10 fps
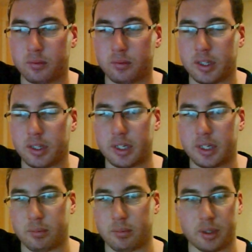when
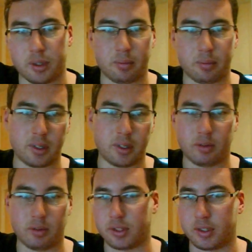the
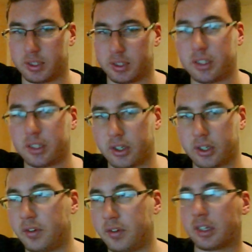referees are attending to
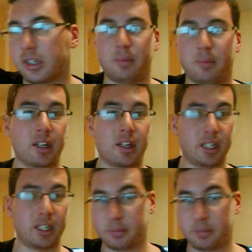Kofi, then goes back and
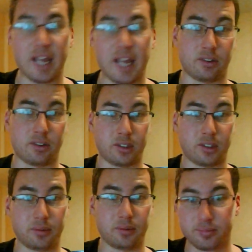attacks him again.
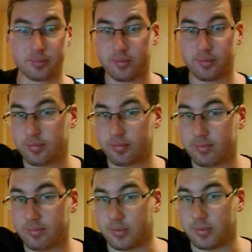So,
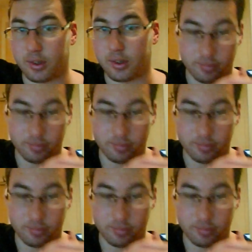they're